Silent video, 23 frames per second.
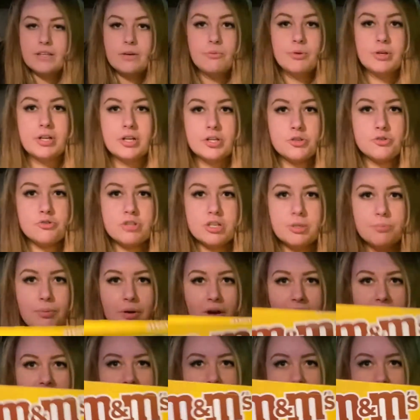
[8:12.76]
we got 3
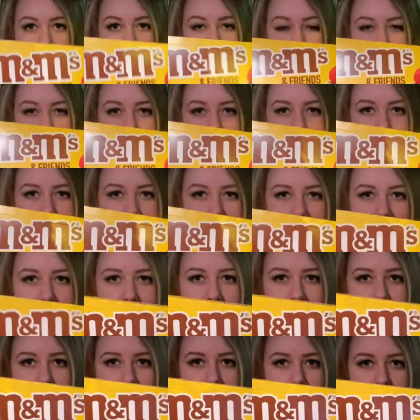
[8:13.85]
boxes of these.
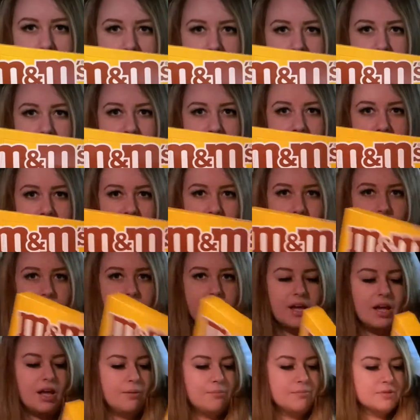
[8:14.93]
These are
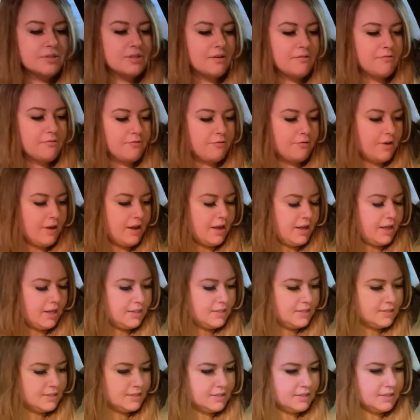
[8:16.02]
M&M's and
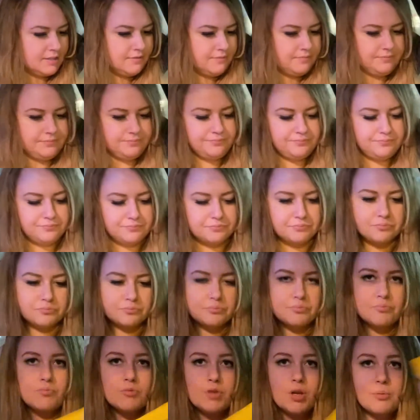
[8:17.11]
Friends
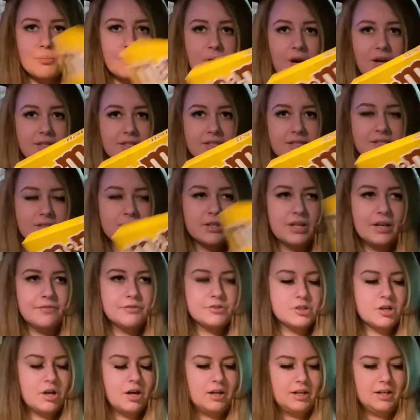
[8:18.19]
boxes. So they have
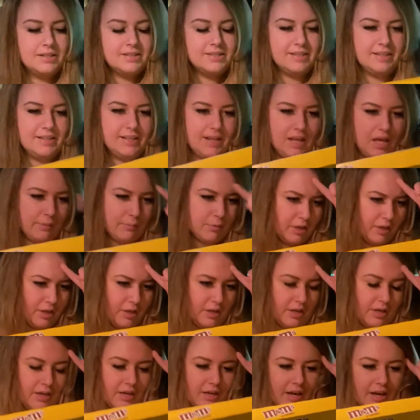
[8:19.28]
chocolates in them.
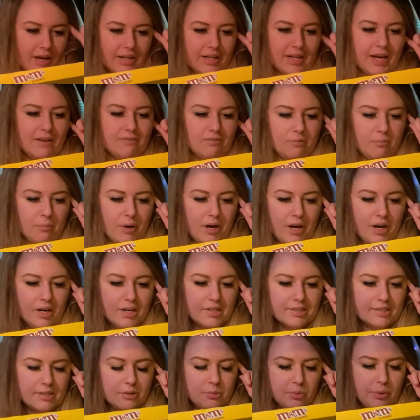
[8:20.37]
And they have a
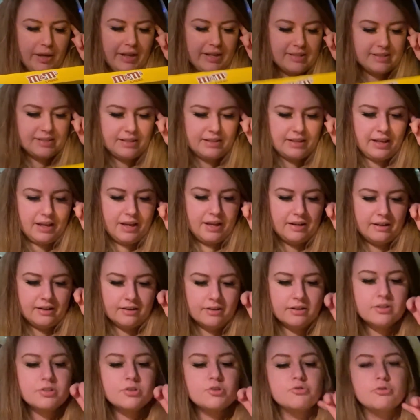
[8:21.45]
Mars, a Twix, and
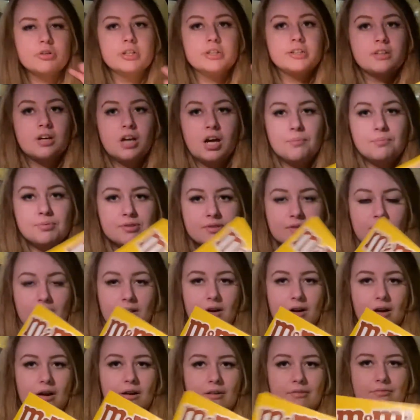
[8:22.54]
then 3 types
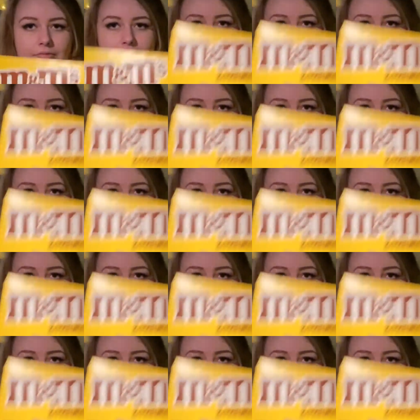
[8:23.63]
of